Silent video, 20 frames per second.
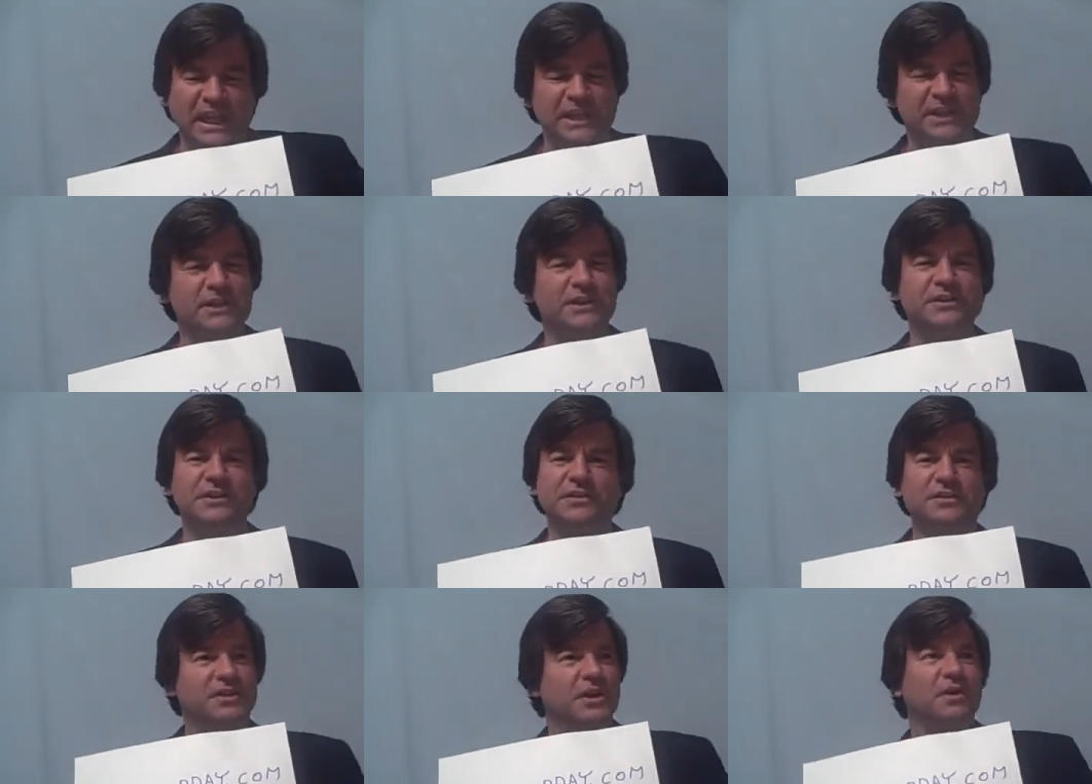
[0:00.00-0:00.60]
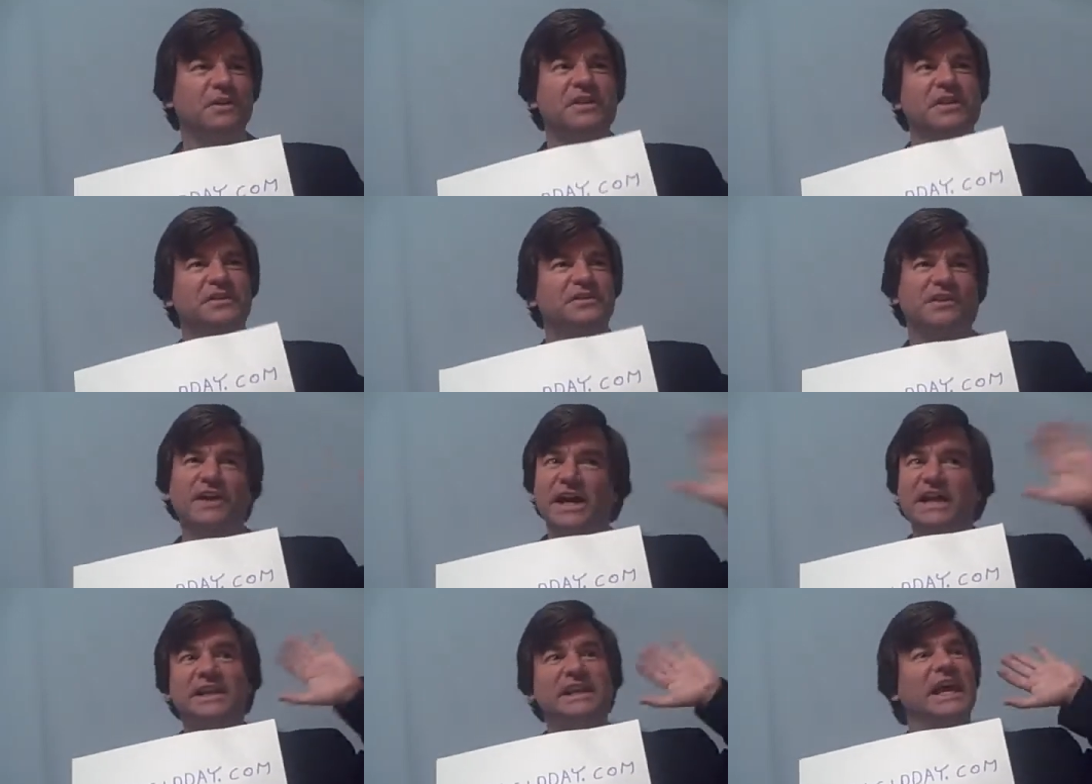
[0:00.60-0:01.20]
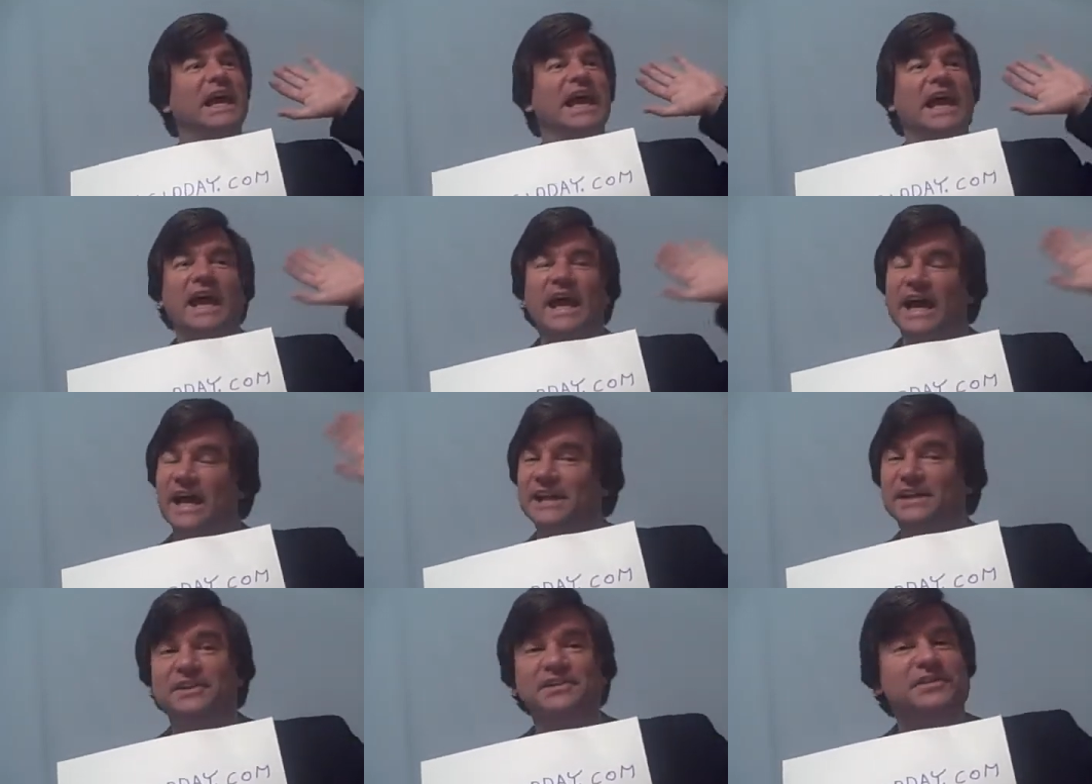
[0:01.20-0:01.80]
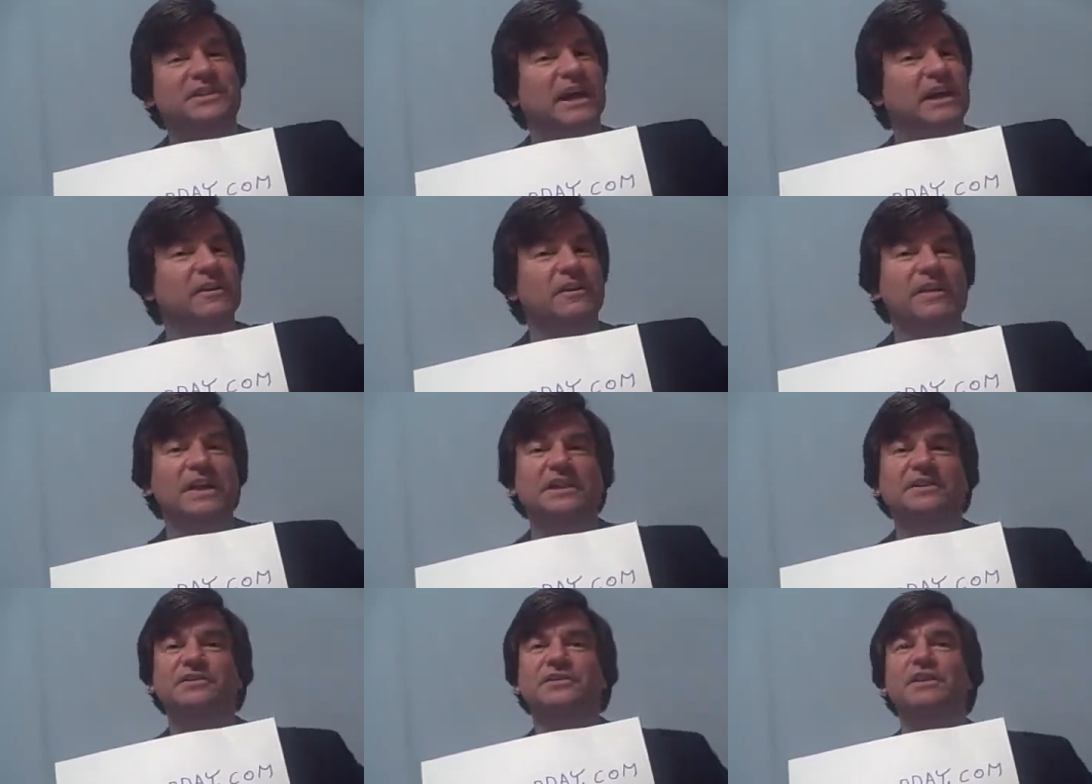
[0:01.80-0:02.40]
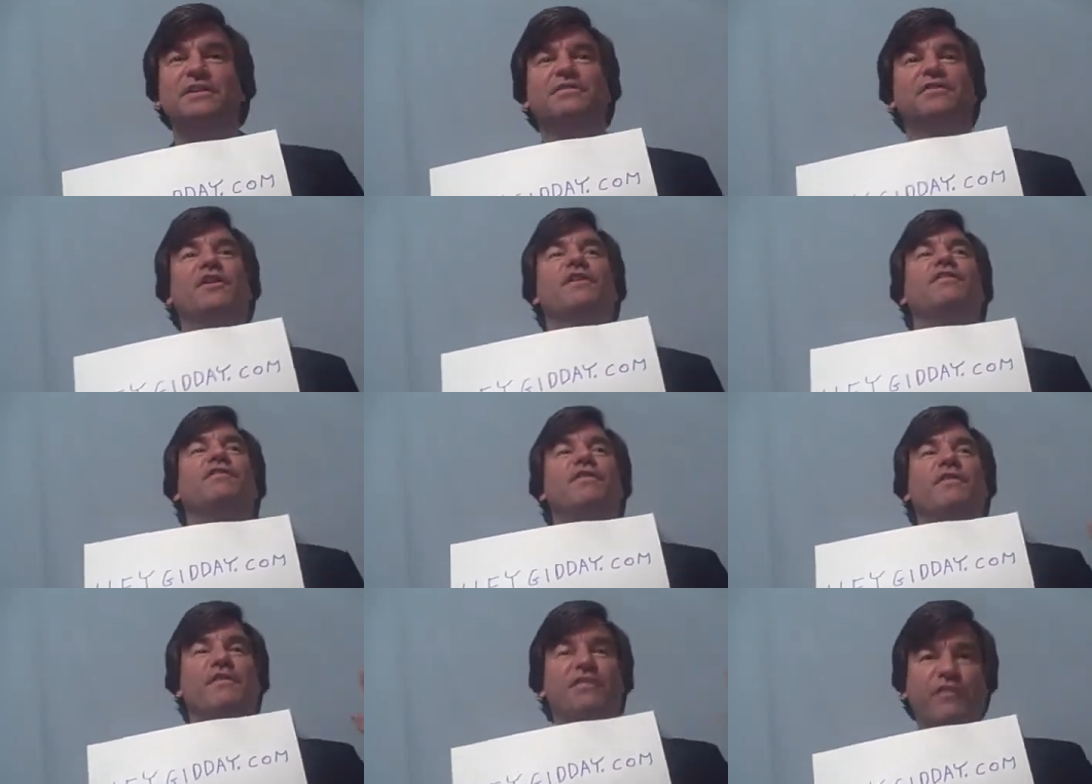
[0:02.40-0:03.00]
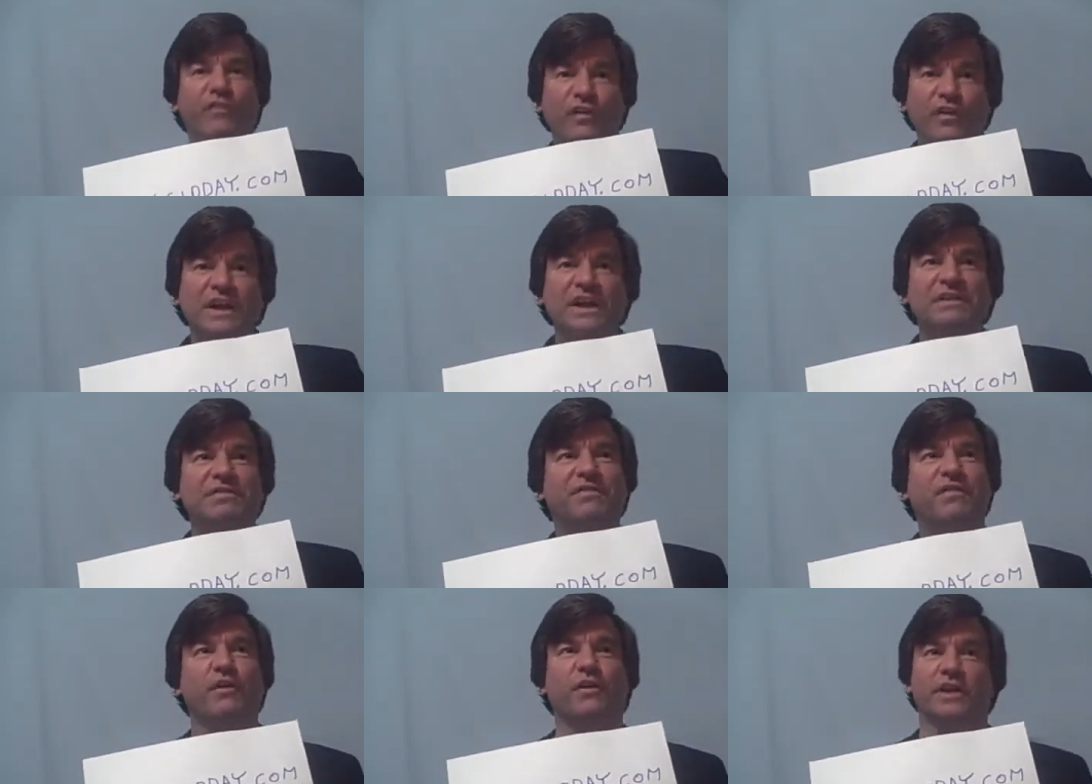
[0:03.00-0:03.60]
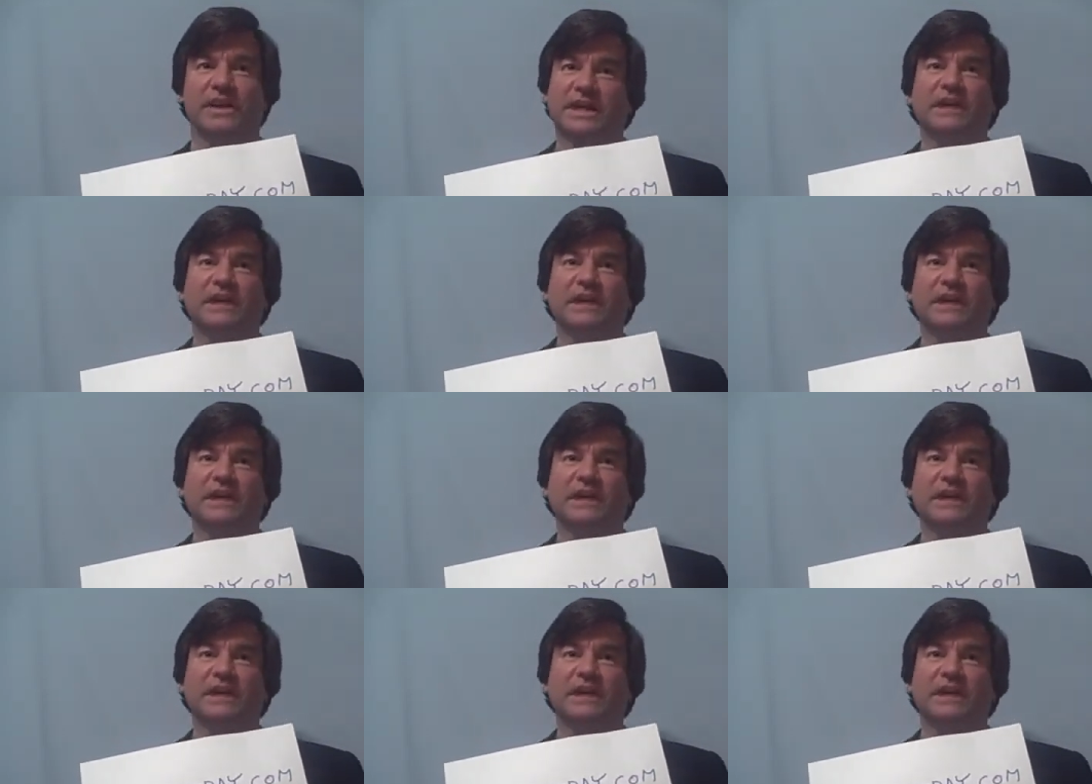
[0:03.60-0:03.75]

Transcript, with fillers: You just go to the site and he's got all that stuff there for free for you.